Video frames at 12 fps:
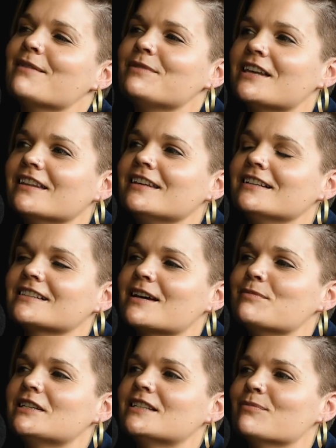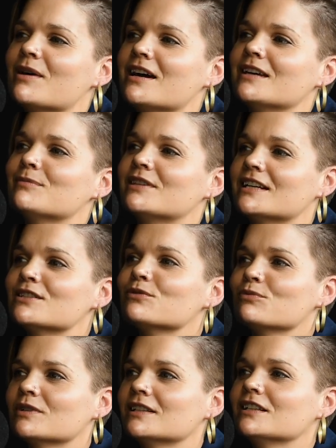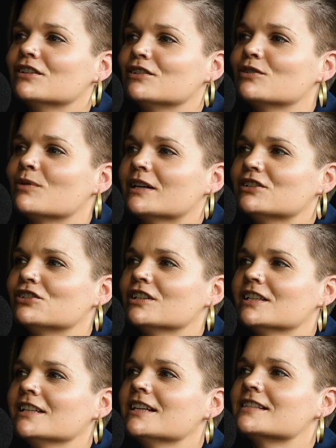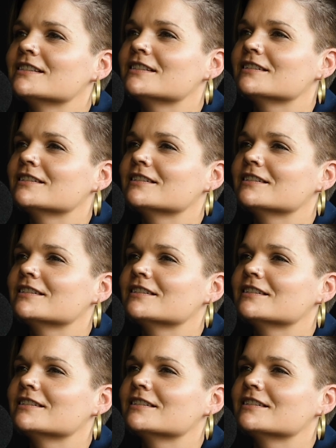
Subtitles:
Nothing's coming to mind, but that's a really good question, because